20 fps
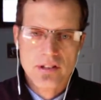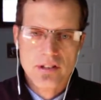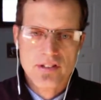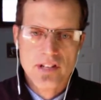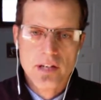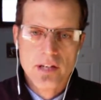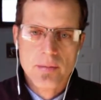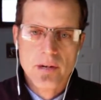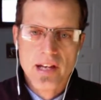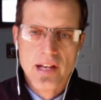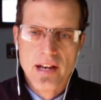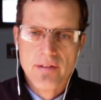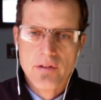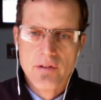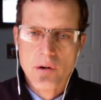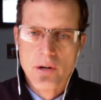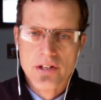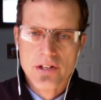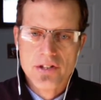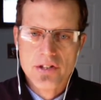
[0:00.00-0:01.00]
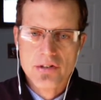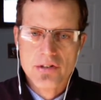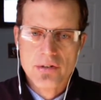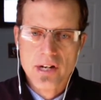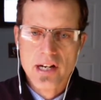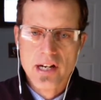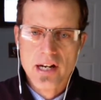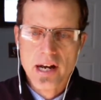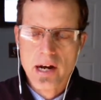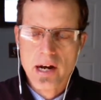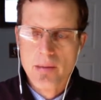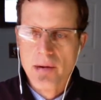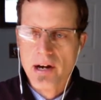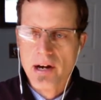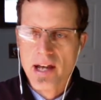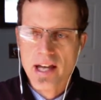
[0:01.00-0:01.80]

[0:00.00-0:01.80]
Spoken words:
Does anybody have questions right now about